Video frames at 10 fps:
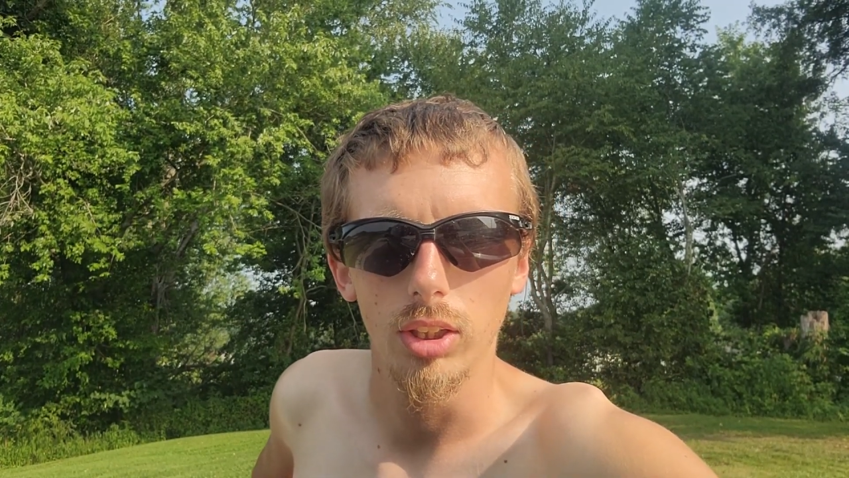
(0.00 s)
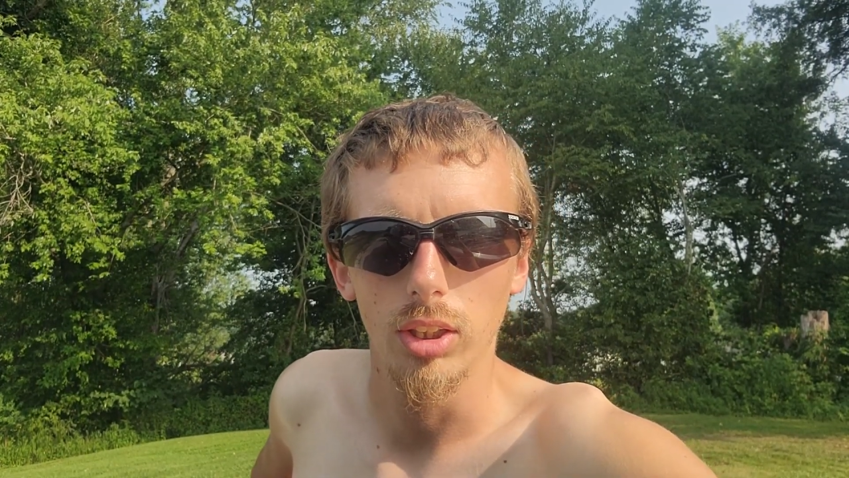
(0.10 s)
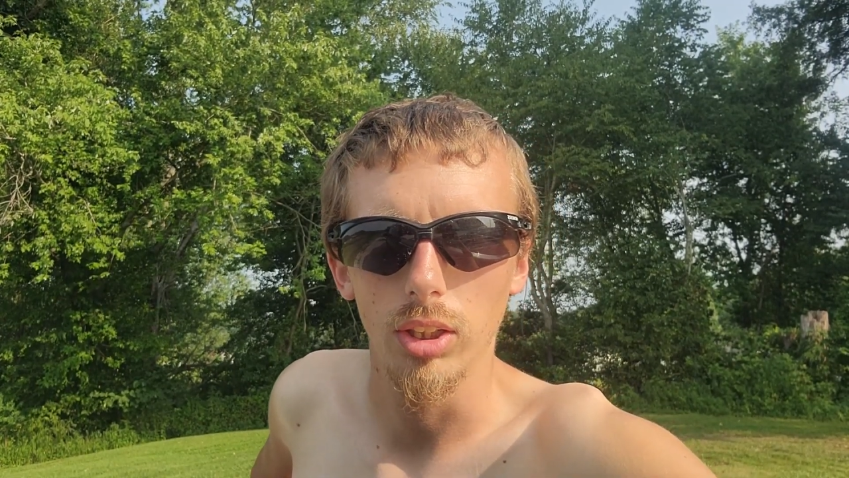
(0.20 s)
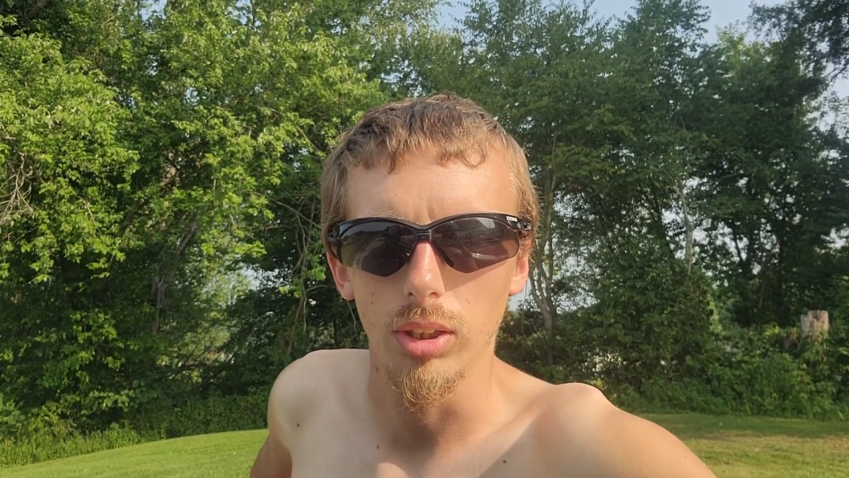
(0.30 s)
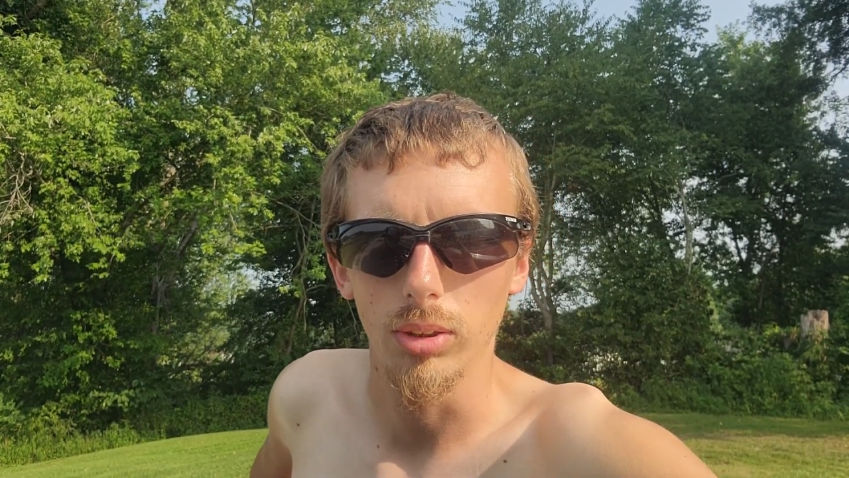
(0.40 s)

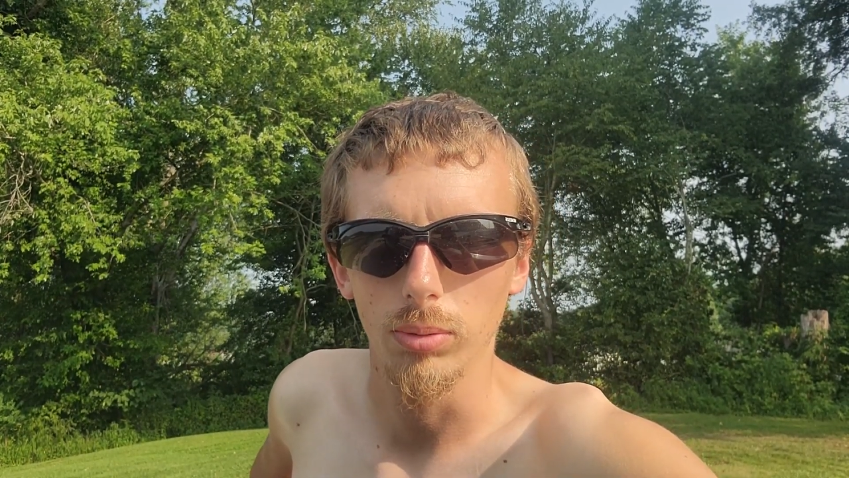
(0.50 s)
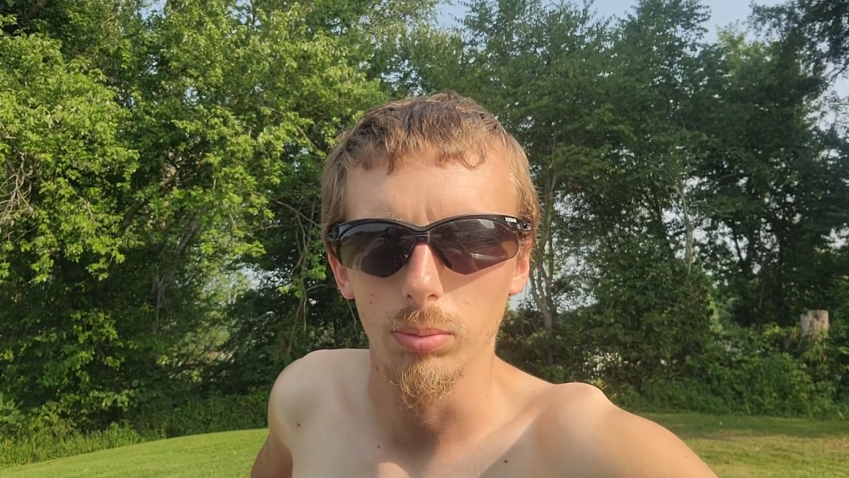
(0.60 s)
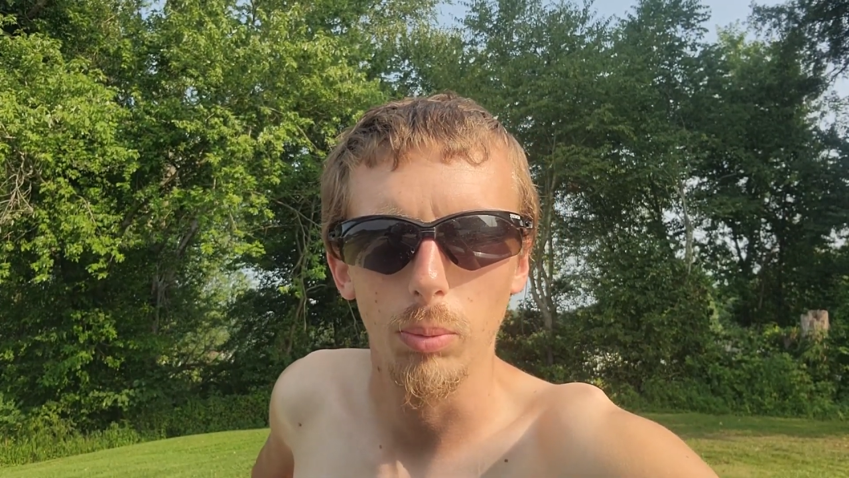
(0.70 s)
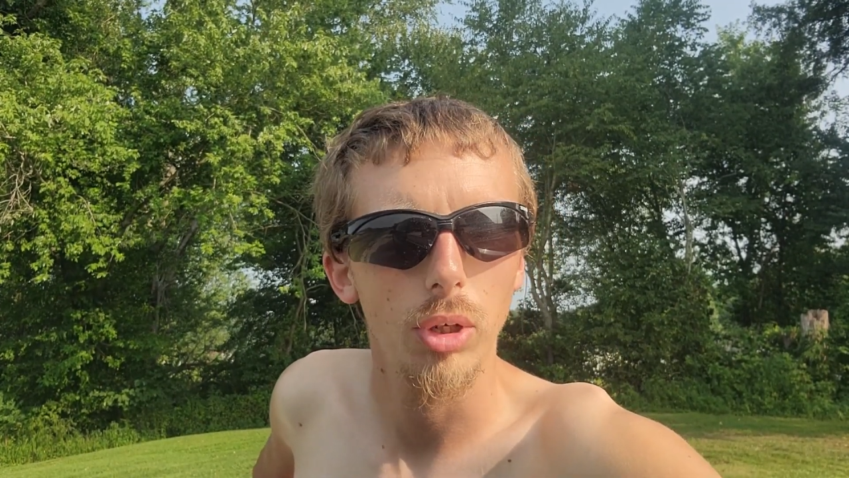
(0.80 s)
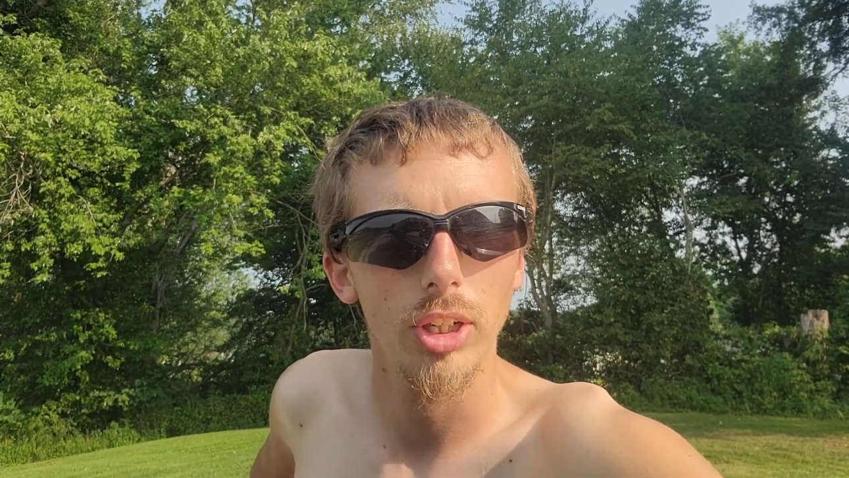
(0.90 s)
uh,
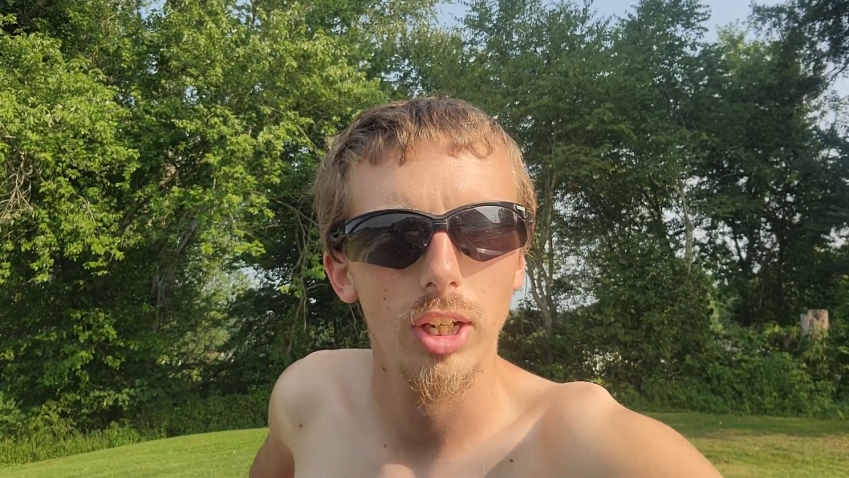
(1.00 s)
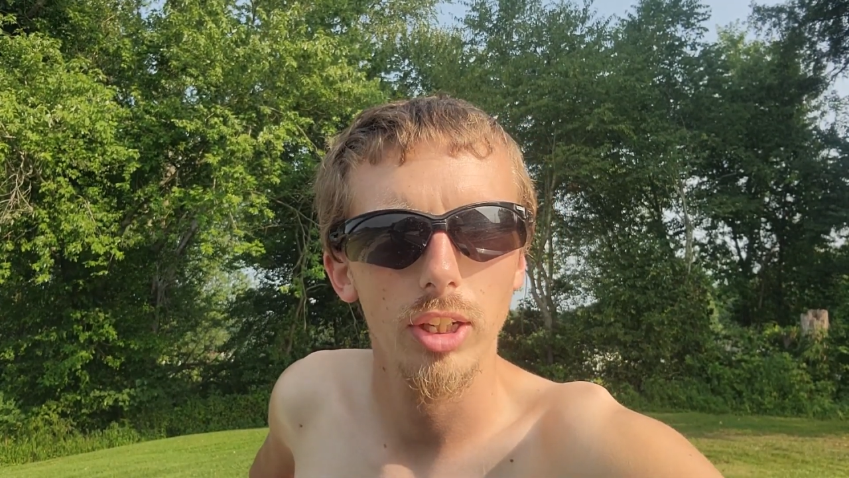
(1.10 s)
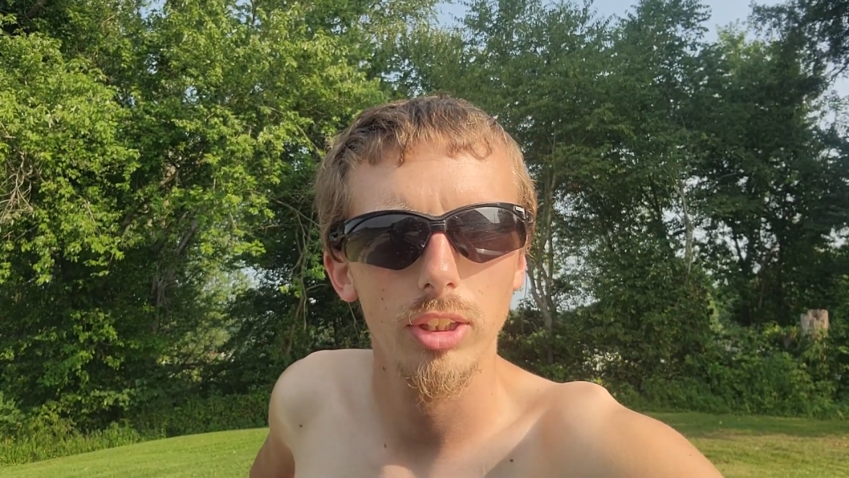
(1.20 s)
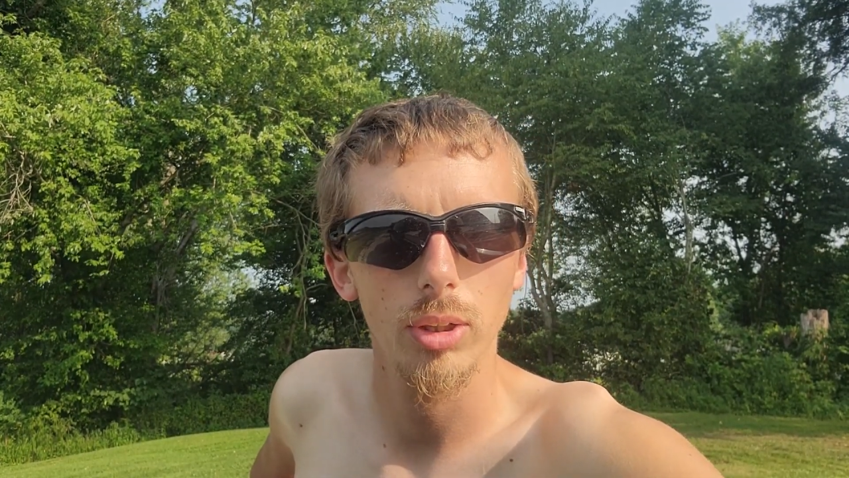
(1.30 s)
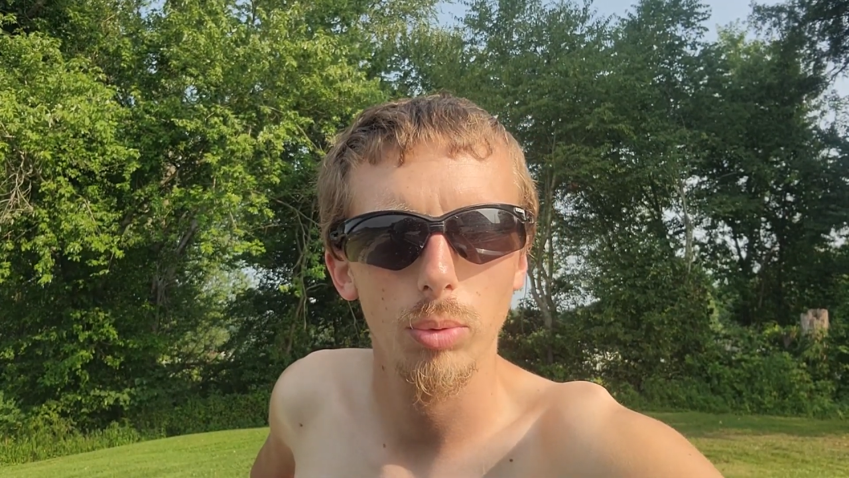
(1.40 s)
my buddy had
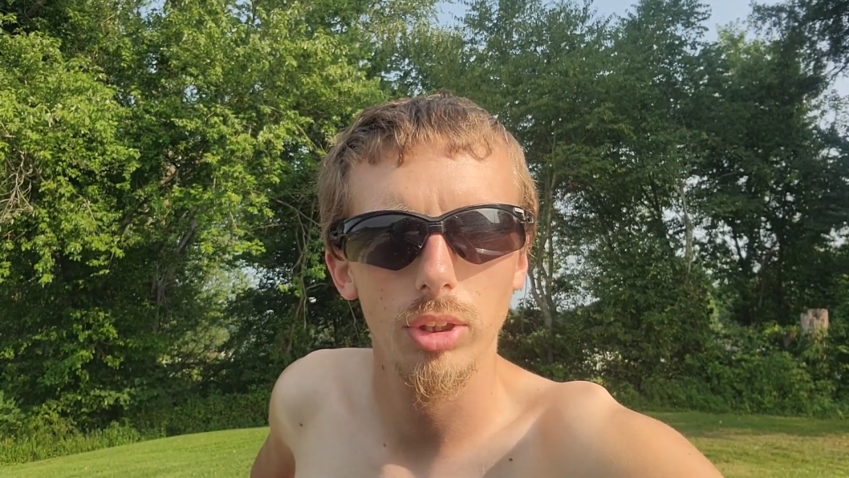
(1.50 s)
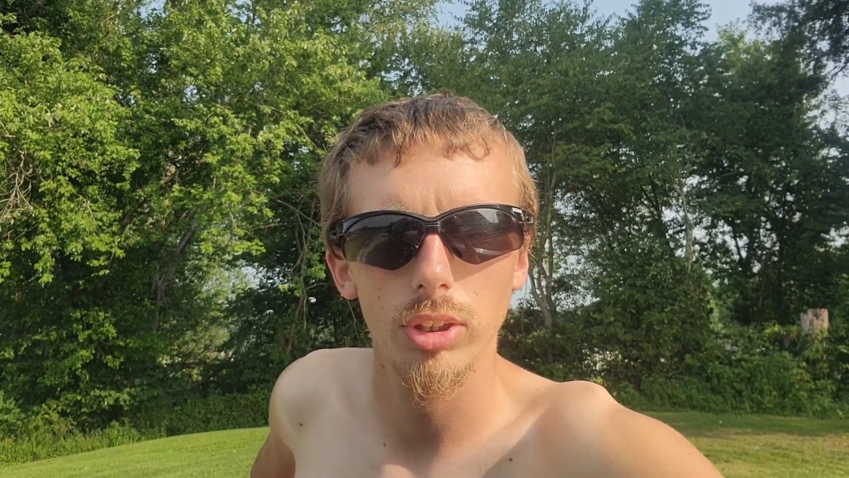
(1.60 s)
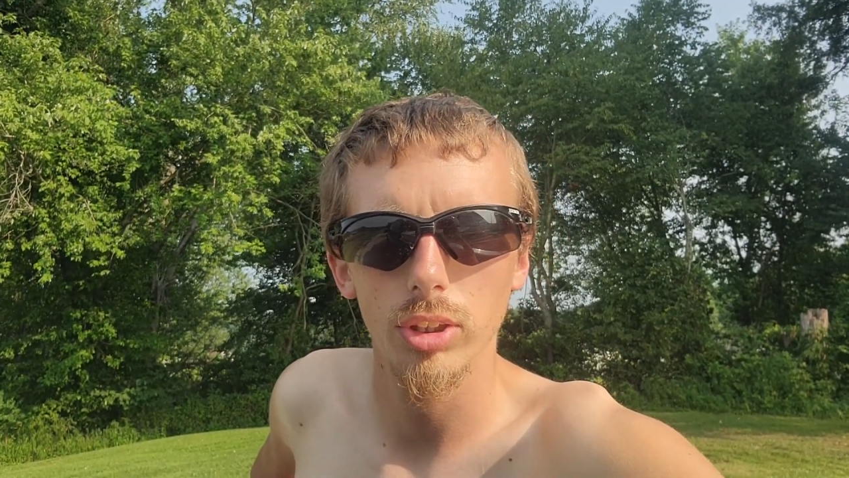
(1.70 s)
to get rid